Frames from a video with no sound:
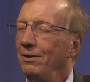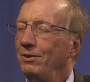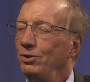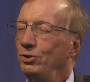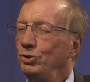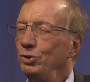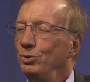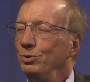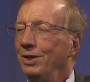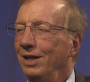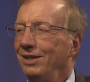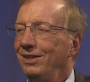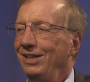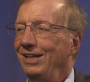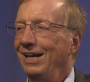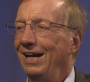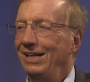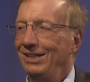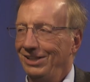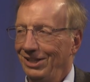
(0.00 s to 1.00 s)
did you get
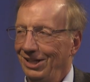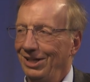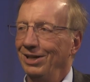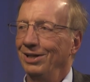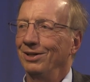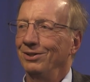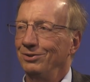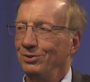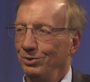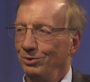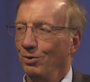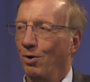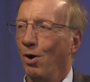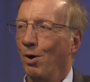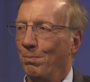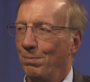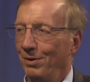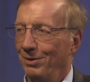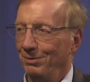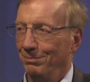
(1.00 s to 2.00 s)
the idea to
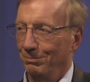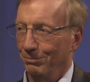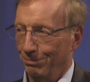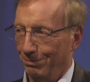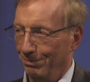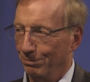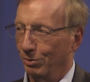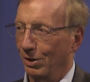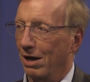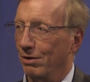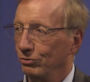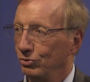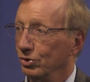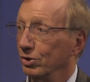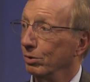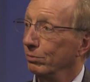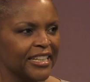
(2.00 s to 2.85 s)
open Brown Sugar?